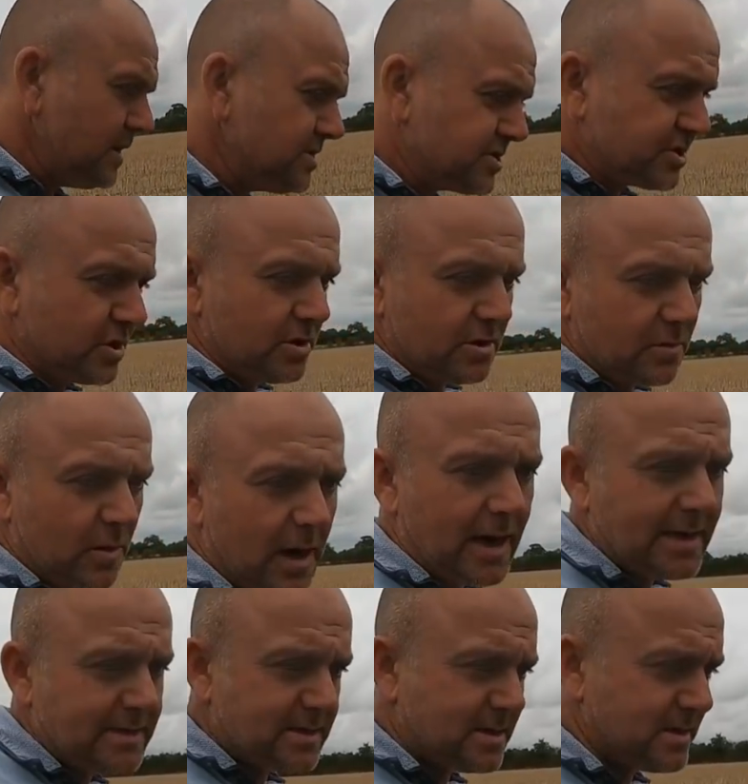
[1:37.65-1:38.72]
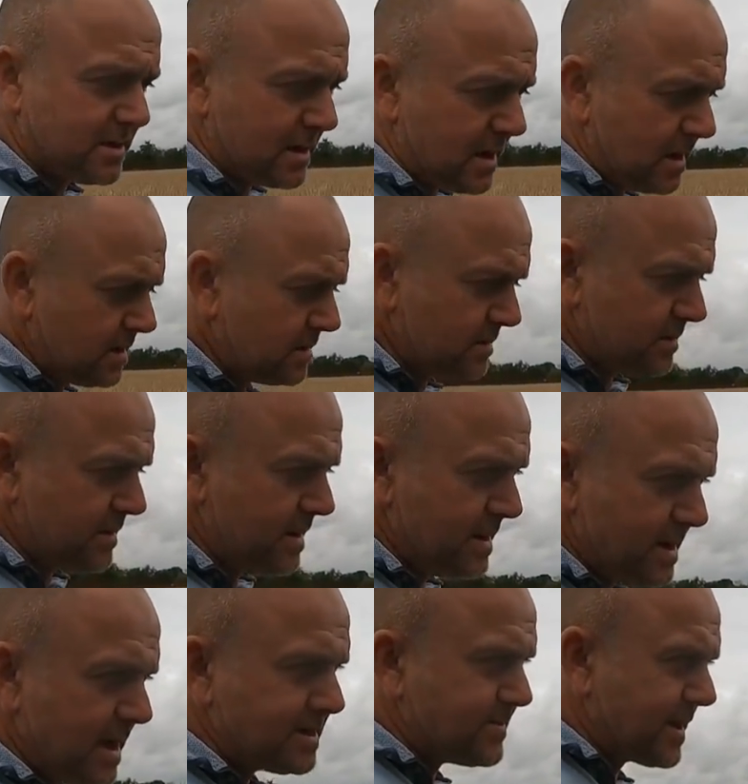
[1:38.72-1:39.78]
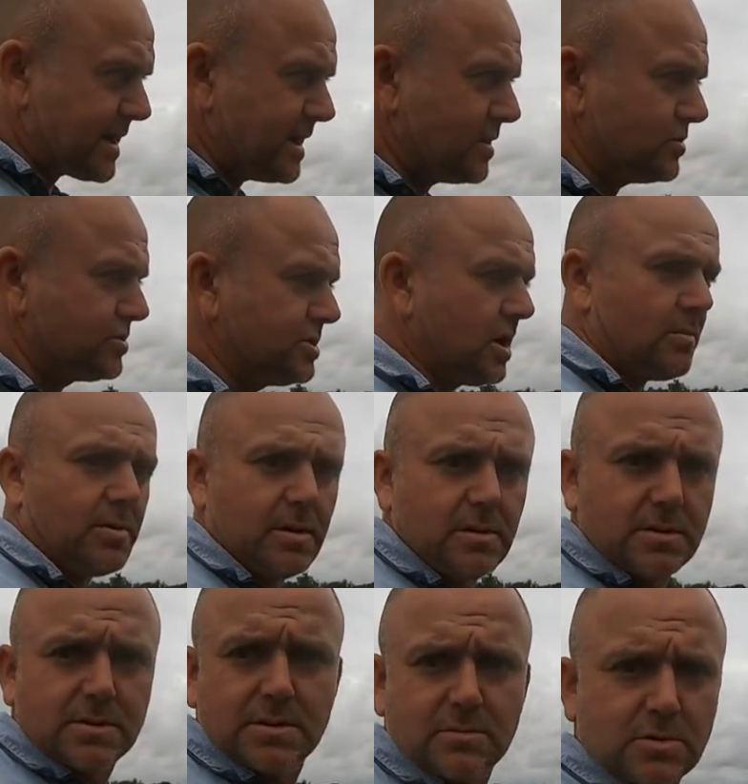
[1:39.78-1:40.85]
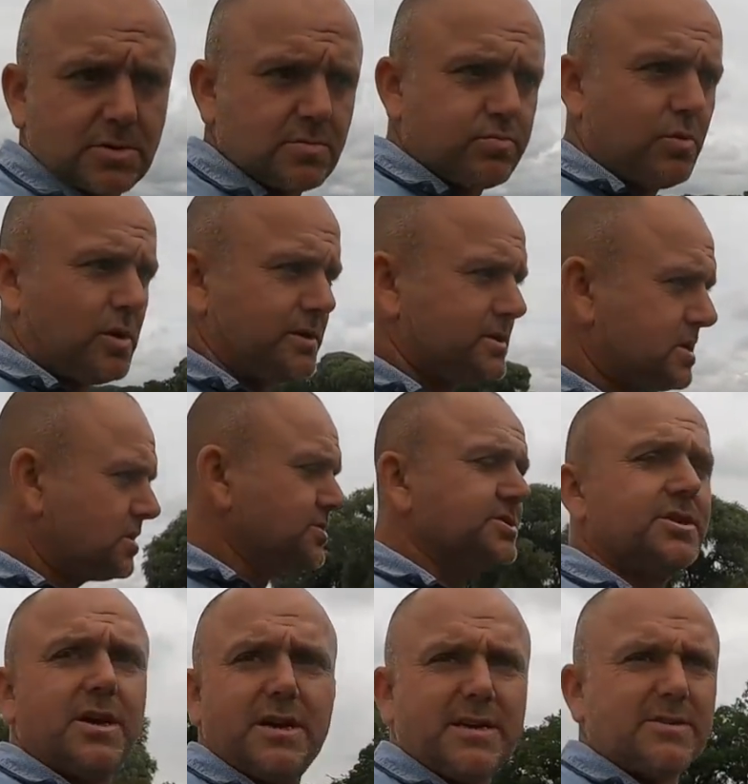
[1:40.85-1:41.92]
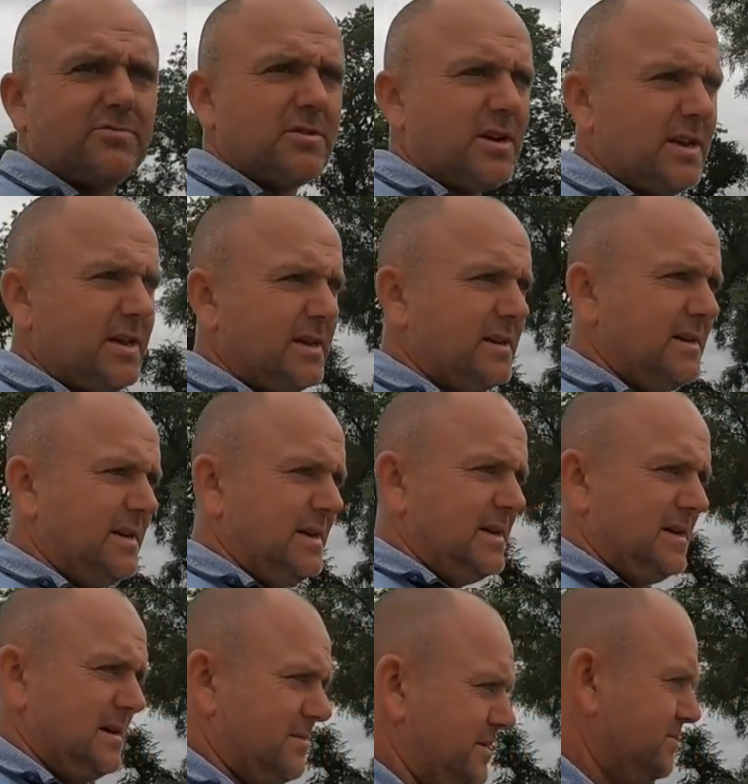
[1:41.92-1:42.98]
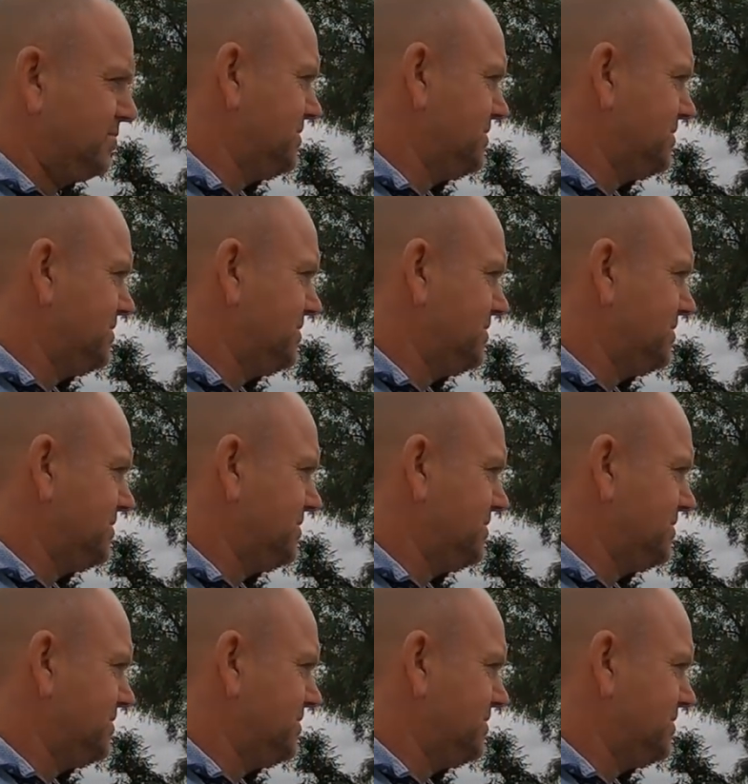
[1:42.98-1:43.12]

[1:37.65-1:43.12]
soil wise, and yeah, he's making a good job. Don't know what his concern is really. I mean,